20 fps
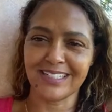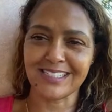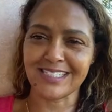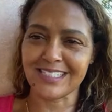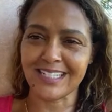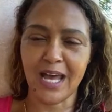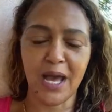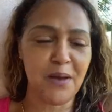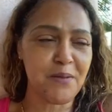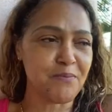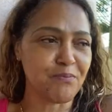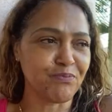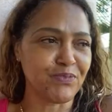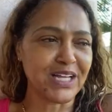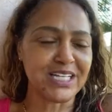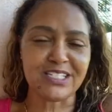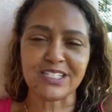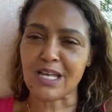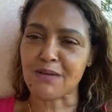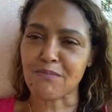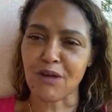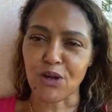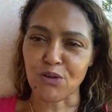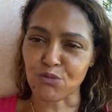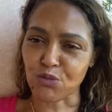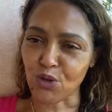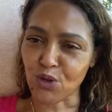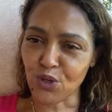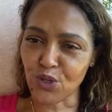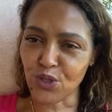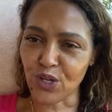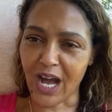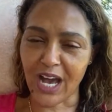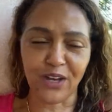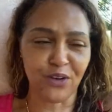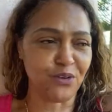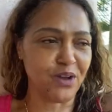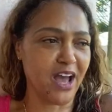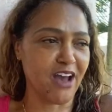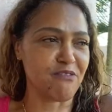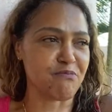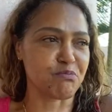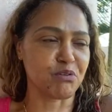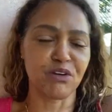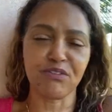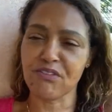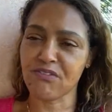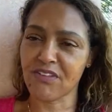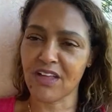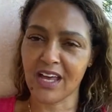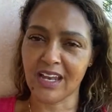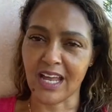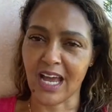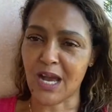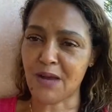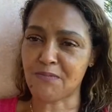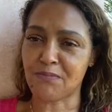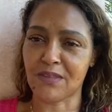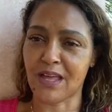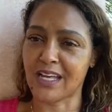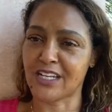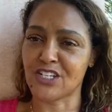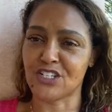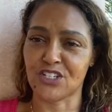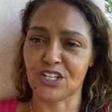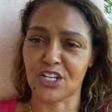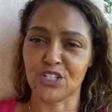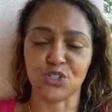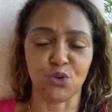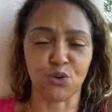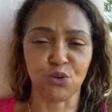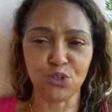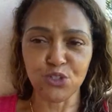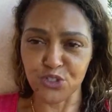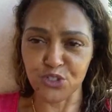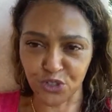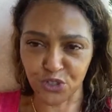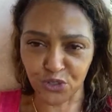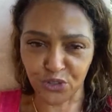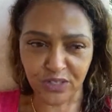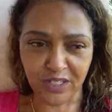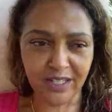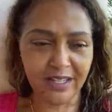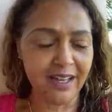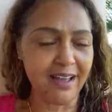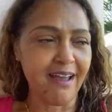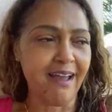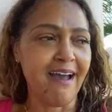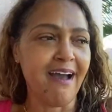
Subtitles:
not my role. I don't have proof of that. I'm not judge or jury.